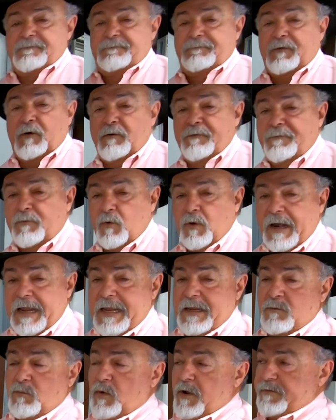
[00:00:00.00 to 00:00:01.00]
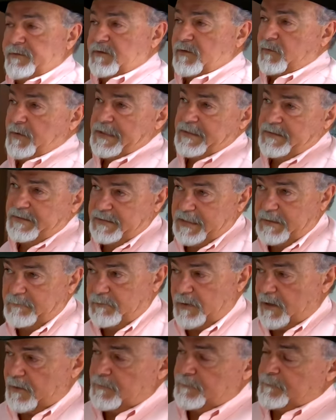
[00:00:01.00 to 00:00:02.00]

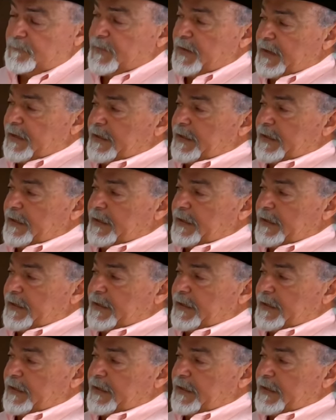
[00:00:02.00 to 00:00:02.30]
448130.